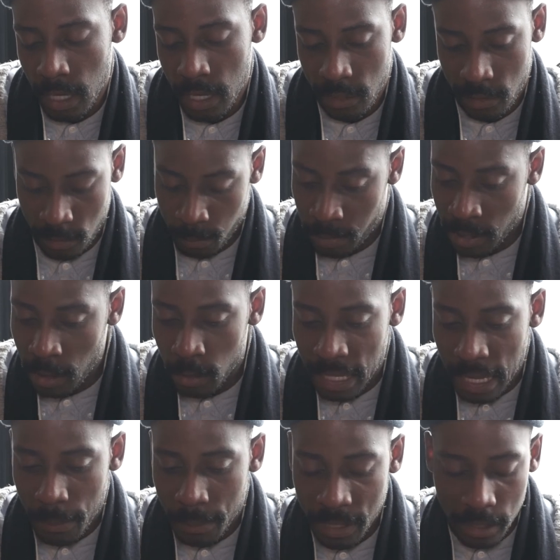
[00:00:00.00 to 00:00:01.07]
is below
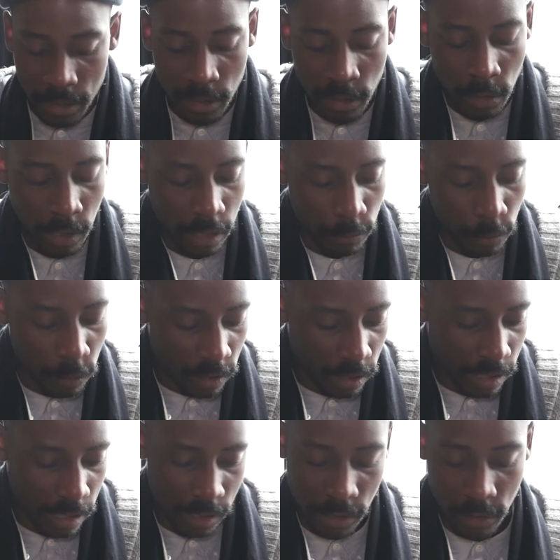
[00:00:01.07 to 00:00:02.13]
that, but then you kind of also
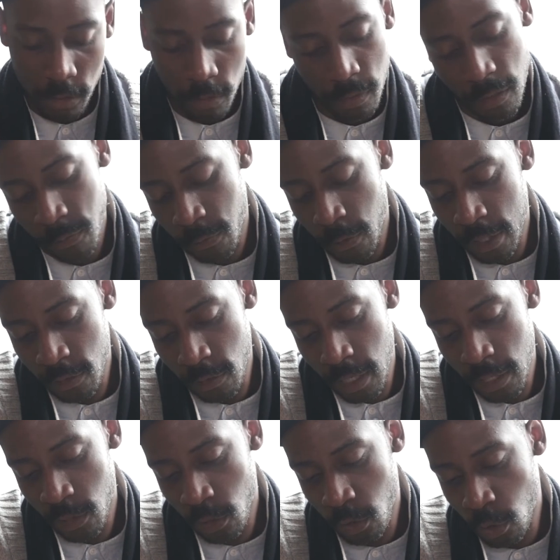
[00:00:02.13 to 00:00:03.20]
need to sort of like find
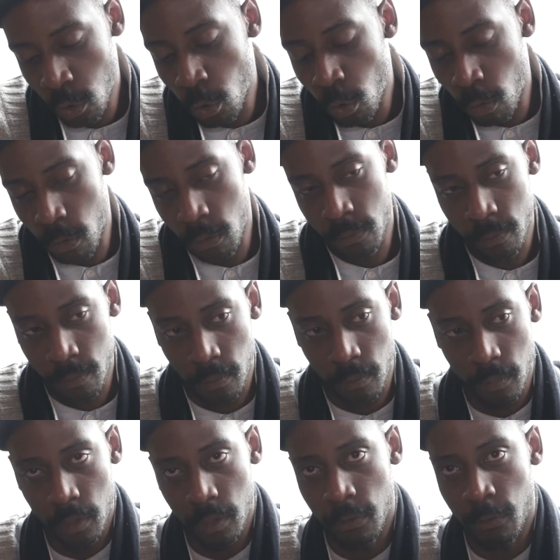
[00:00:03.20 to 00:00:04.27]
like your
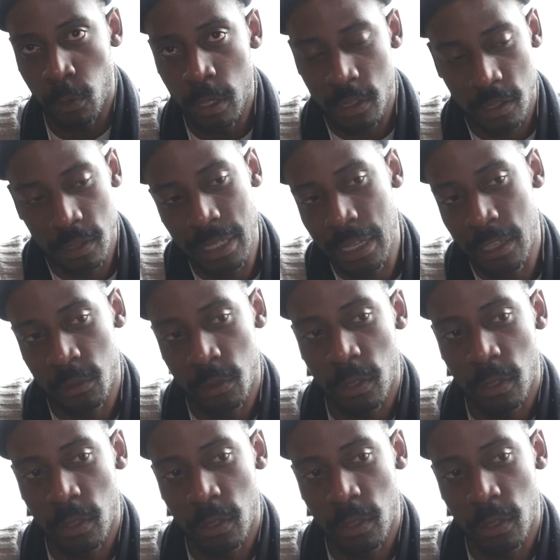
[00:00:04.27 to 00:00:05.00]
voice in that as